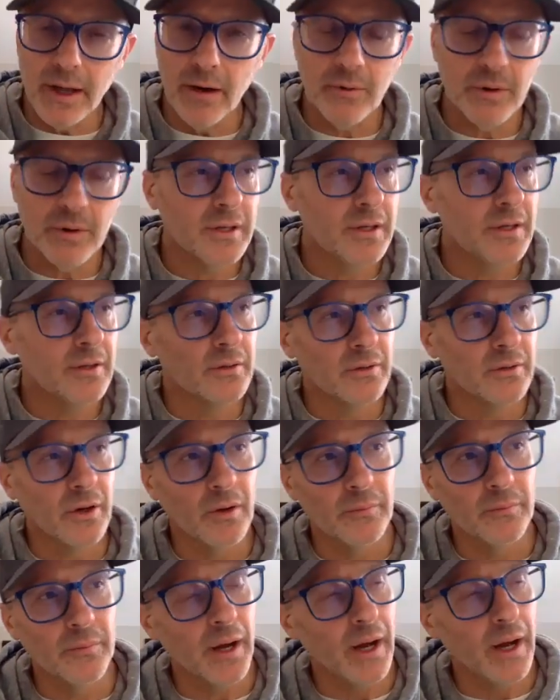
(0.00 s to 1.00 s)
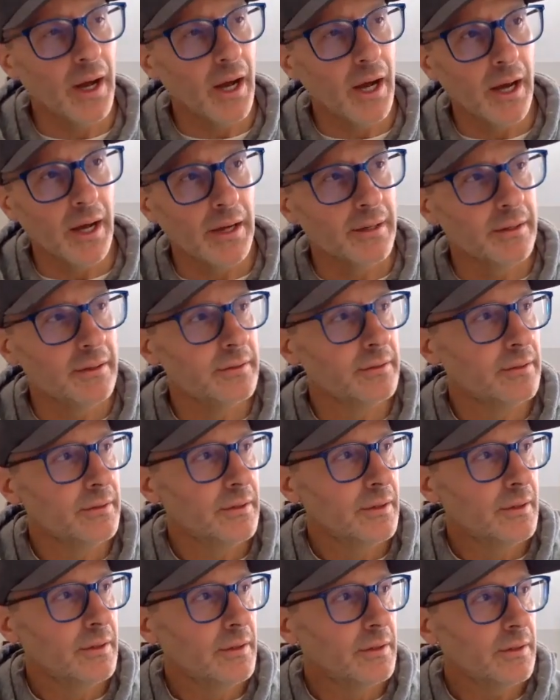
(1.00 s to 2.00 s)
I would hear him on,
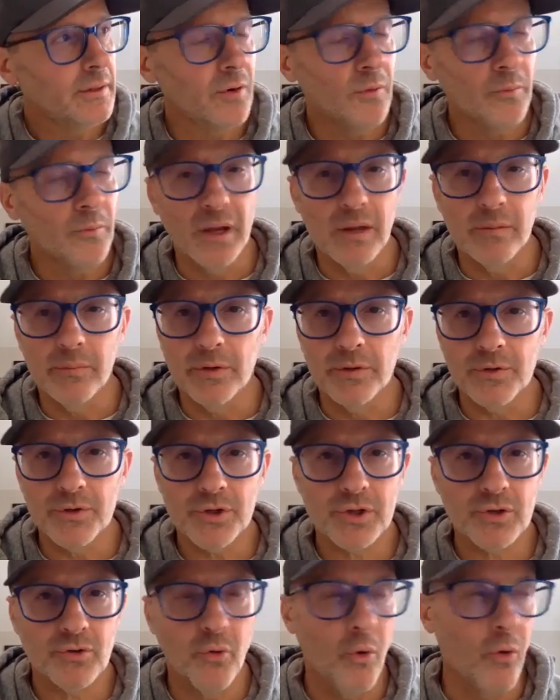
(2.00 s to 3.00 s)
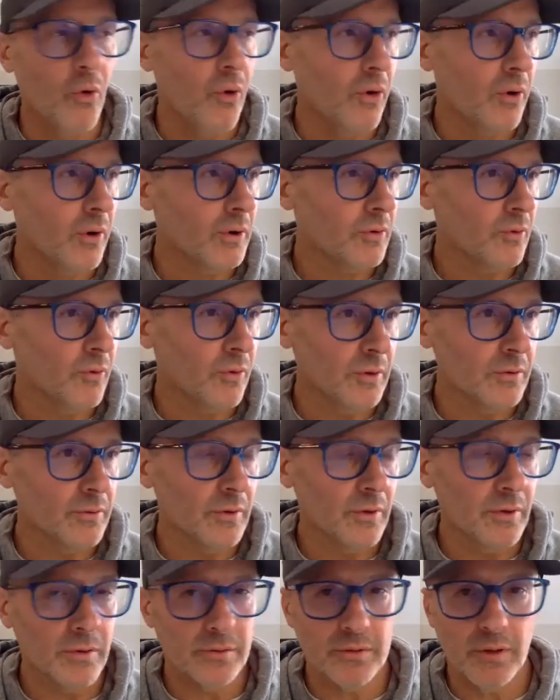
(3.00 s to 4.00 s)
maybe the score
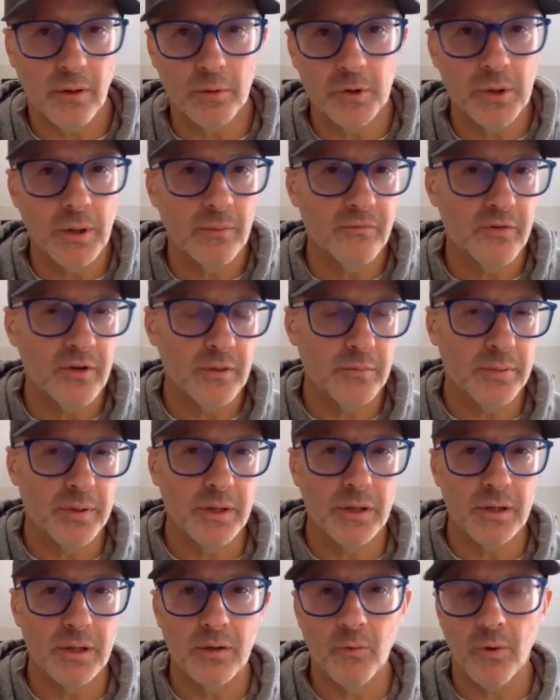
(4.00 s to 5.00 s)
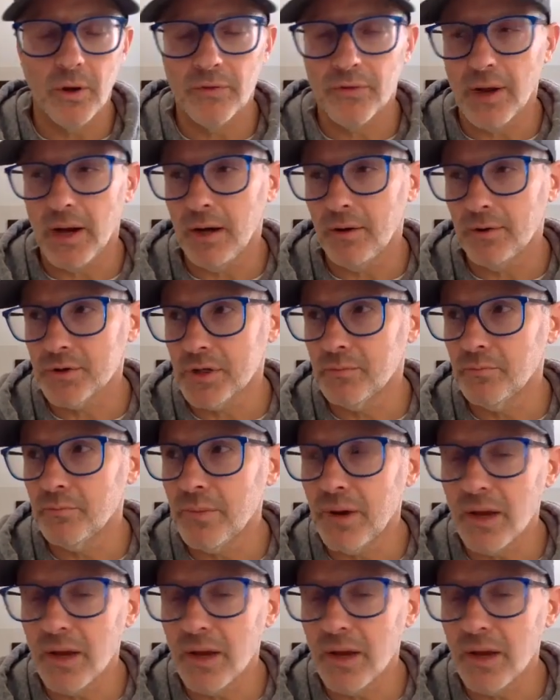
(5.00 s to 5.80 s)
or WMVP 1000.